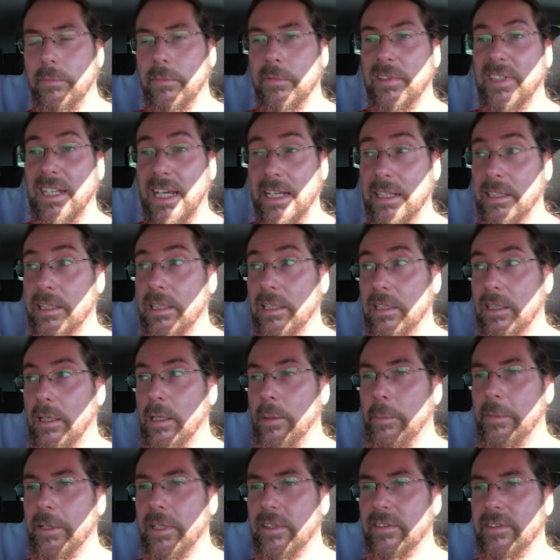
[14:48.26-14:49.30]
10
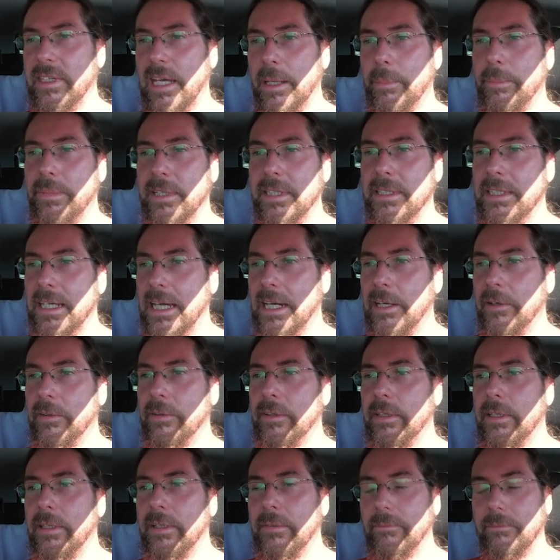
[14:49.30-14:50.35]
kilometers up and
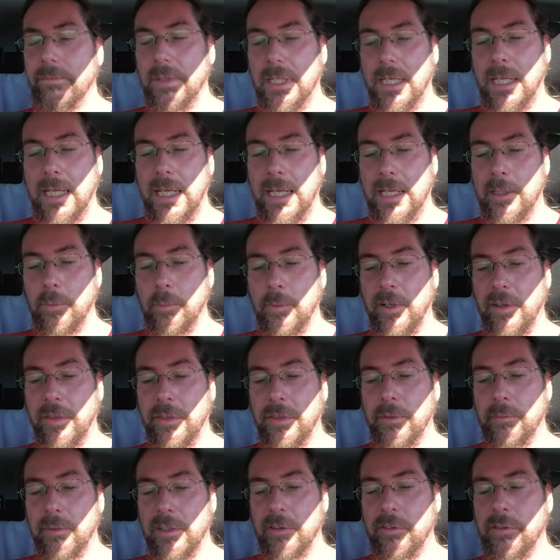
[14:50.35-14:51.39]
down, and with
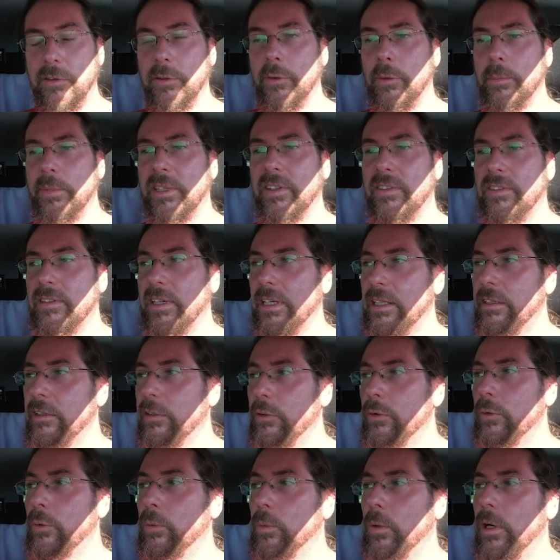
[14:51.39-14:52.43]
resume and set you
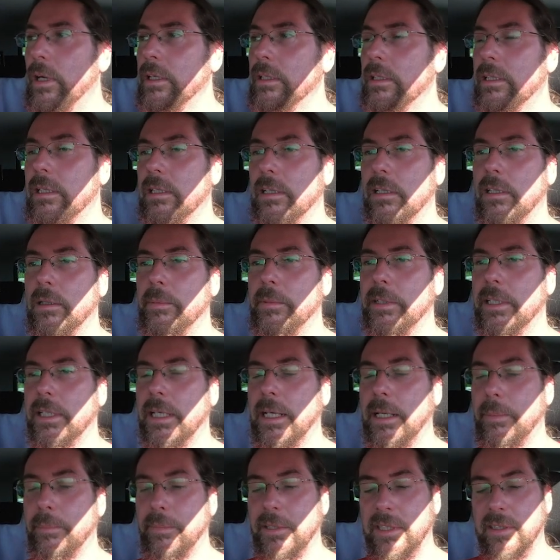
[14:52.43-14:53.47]
do 1 kilometer
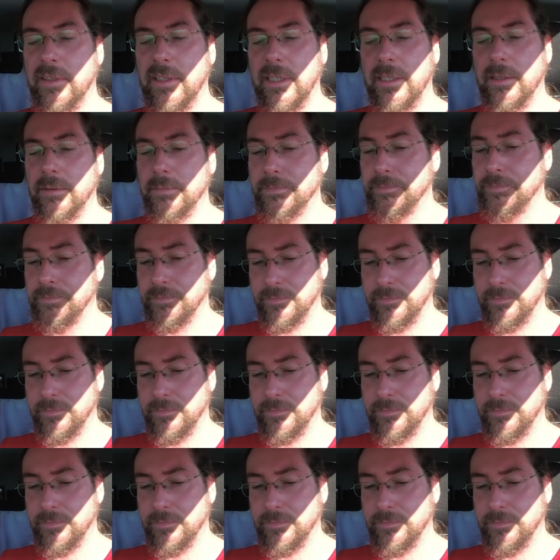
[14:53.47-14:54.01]
up and down.